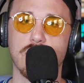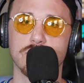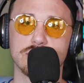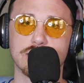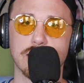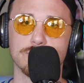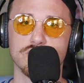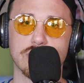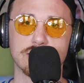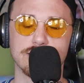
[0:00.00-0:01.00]
how his game
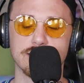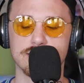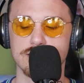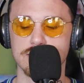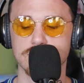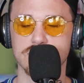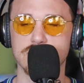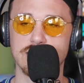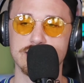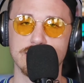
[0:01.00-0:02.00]
translates because he
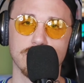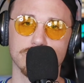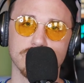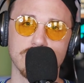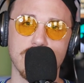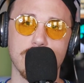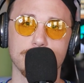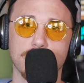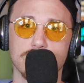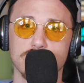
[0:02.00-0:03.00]
looks like he's got a really
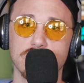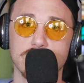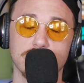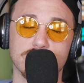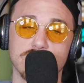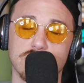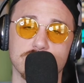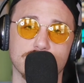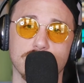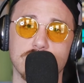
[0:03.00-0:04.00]
high motor. He looks
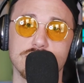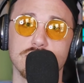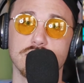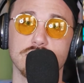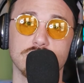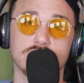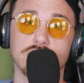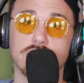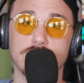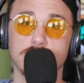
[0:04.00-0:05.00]
like he's crazy, and he
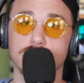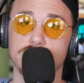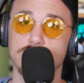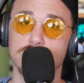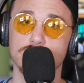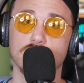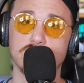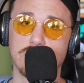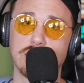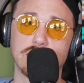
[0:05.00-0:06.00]
looks like he loves to do
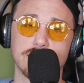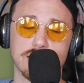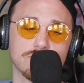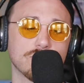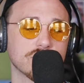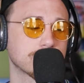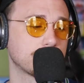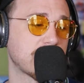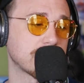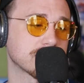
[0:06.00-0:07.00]
one thing, and that's rush
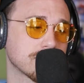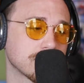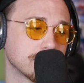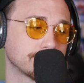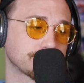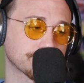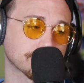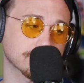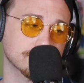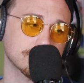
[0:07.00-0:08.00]
the passer.
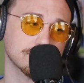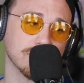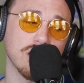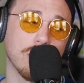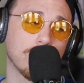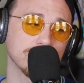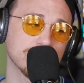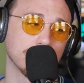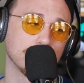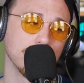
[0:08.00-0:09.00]

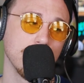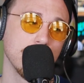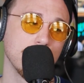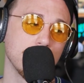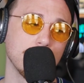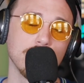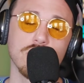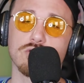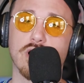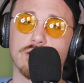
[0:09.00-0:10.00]
Also,
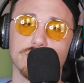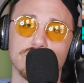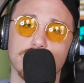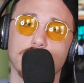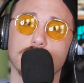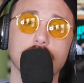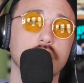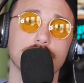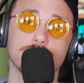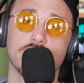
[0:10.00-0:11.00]
Greg Rousseau,
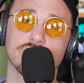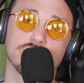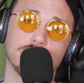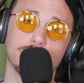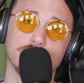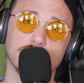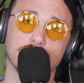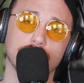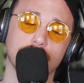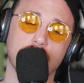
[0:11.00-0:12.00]
another Buffalo
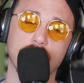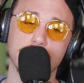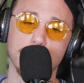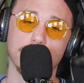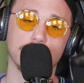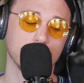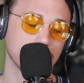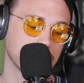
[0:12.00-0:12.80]
Bill. I know